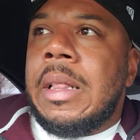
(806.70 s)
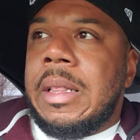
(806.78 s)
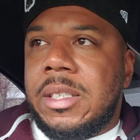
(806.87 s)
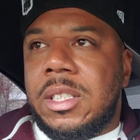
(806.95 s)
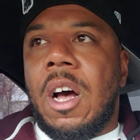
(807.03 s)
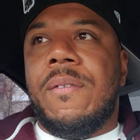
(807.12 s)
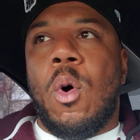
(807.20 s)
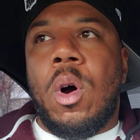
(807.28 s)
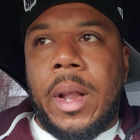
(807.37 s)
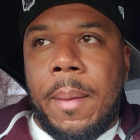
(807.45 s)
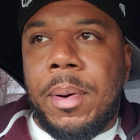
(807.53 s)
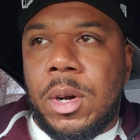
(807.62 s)
the stuff
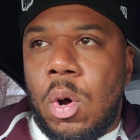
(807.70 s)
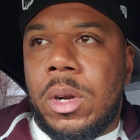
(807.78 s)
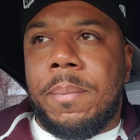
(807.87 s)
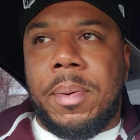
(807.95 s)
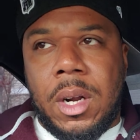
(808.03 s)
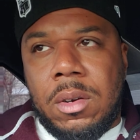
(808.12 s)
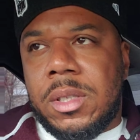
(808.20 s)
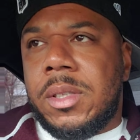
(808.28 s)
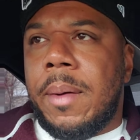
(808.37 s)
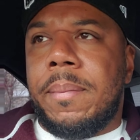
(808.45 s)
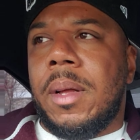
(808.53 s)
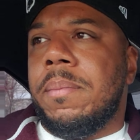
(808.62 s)
they put on this,
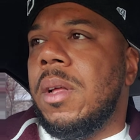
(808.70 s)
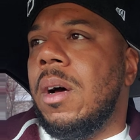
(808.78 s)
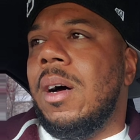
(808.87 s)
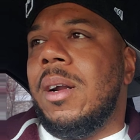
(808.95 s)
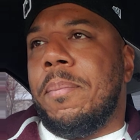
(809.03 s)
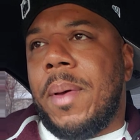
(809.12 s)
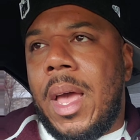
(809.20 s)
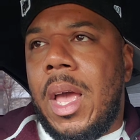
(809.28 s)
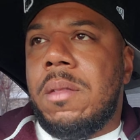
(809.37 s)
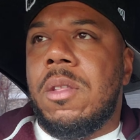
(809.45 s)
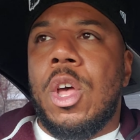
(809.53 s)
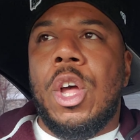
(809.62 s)
the
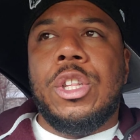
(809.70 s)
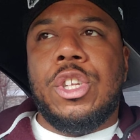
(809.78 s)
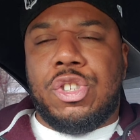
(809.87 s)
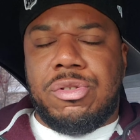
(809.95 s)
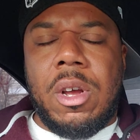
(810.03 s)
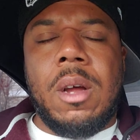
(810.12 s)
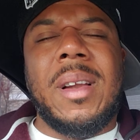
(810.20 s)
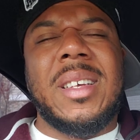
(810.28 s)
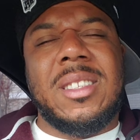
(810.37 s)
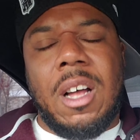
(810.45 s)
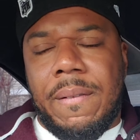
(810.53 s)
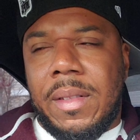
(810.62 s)
paint, the trim, that
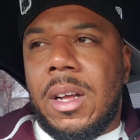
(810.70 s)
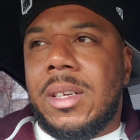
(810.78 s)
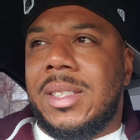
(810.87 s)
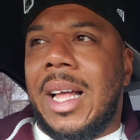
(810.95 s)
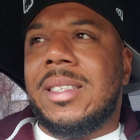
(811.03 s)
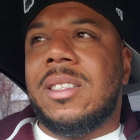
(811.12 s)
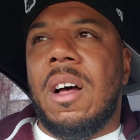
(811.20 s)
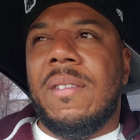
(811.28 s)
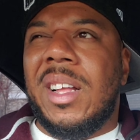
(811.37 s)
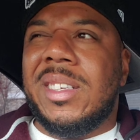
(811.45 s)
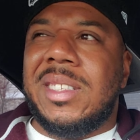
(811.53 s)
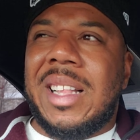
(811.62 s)
stuff
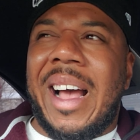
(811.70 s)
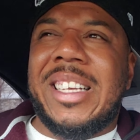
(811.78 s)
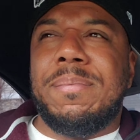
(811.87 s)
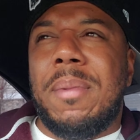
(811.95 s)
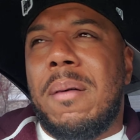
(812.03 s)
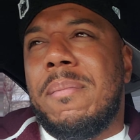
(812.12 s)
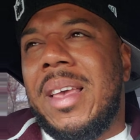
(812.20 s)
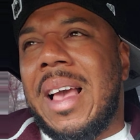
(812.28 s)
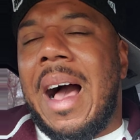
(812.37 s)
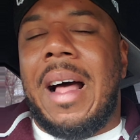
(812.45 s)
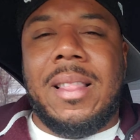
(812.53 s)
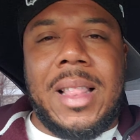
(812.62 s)
looks nice, but
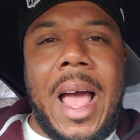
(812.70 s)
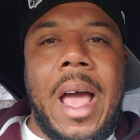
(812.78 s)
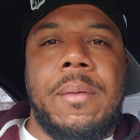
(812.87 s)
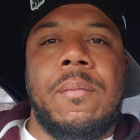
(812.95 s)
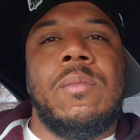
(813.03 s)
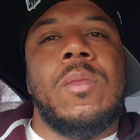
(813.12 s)
beyond that,